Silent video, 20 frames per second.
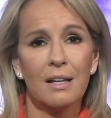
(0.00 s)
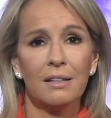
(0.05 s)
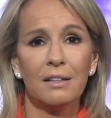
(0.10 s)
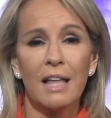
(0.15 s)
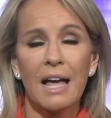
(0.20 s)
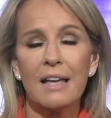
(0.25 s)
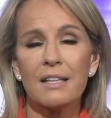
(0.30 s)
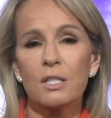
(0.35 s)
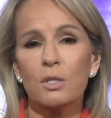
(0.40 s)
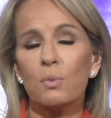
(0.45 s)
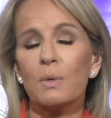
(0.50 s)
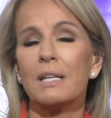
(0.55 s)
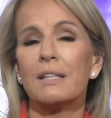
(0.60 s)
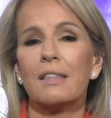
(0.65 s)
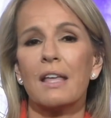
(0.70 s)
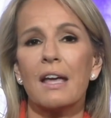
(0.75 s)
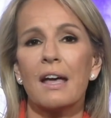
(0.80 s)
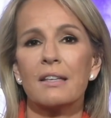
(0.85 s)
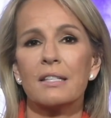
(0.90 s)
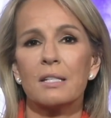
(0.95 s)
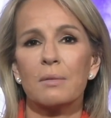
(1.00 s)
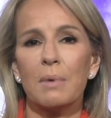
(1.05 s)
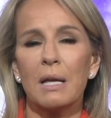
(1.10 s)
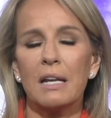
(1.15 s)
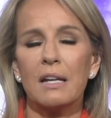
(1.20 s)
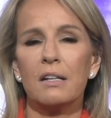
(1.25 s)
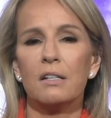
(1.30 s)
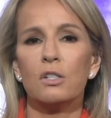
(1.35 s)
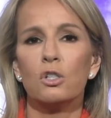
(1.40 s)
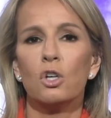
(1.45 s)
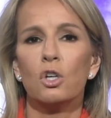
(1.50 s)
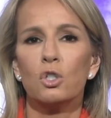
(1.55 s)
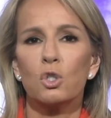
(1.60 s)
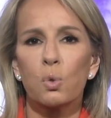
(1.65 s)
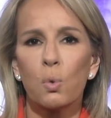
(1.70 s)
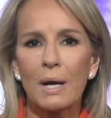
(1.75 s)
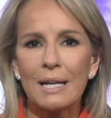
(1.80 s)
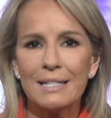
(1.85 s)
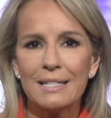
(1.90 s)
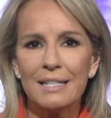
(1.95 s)
Last week, they estimated
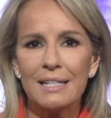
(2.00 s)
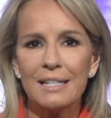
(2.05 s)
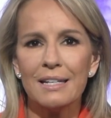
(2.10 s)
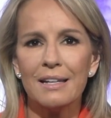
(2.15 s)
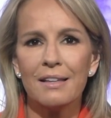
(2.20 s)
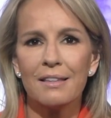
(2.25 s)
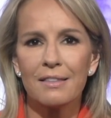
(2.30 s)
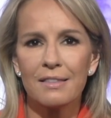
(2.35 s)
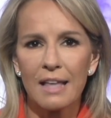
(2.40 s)
twenty